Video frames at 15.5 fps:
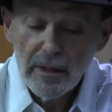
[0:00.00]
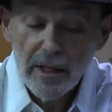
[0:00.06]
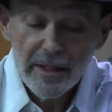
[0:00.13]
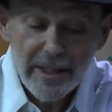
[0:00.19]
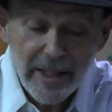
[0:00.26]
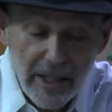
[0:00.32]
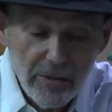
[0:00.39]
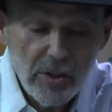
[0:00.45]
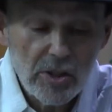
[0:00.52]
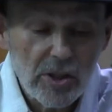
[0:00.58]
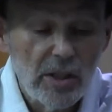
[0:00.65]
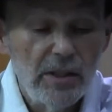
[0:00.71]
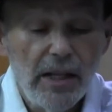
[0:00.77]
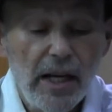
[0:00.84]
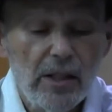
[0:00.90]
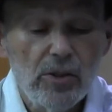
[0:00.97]
Again, this
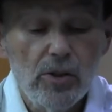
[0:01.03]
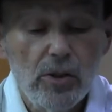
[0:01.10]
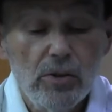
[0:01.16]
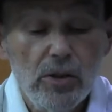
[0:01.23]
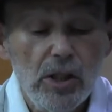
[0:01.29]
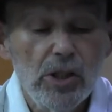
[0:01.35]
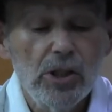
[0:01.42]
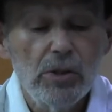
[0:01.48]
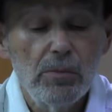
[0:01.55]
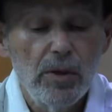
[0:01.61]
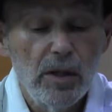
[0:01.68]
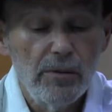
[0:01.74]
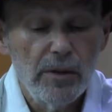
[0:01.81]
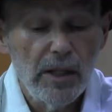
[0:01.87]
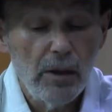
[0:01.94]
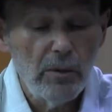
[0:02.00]
connects to Tisha
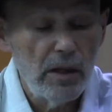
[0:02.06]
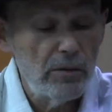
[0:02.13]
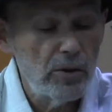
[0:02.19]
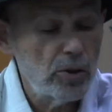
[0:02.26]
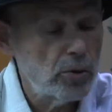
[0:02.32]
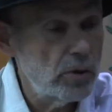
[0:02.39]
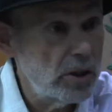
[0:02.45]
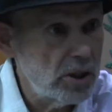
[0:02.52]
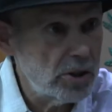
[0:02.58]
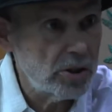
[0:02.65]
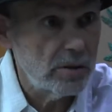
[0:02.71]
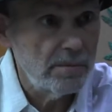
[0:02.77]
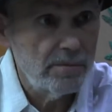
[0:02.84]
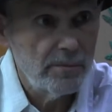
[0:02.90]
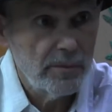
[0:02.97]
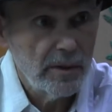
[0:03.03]
B'Av and that we have a tradition.